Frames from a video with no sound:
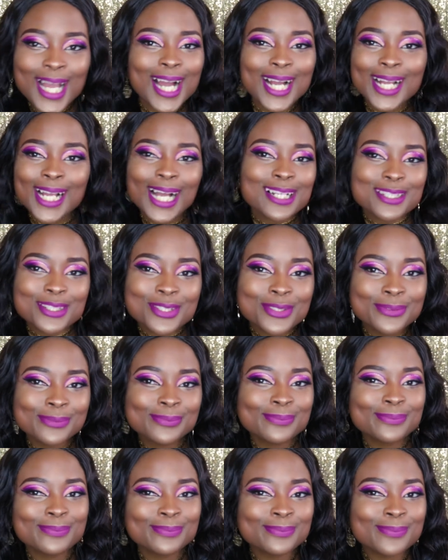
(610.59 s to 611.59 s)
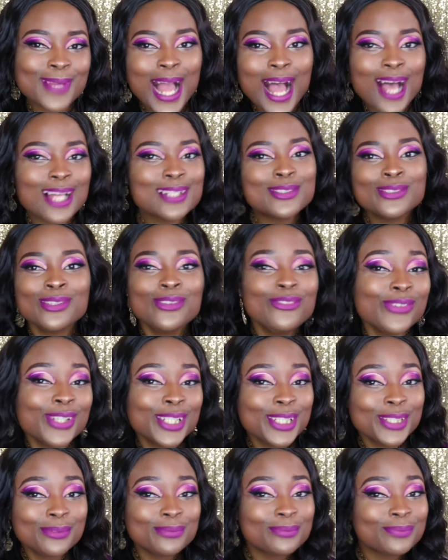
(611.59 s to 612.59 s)
I got you. I'll do it for
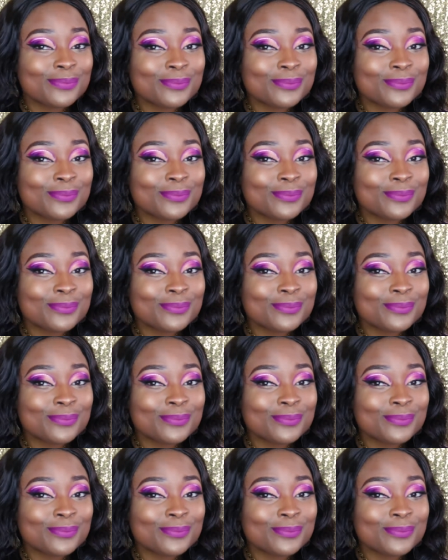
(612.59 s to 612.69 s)
you.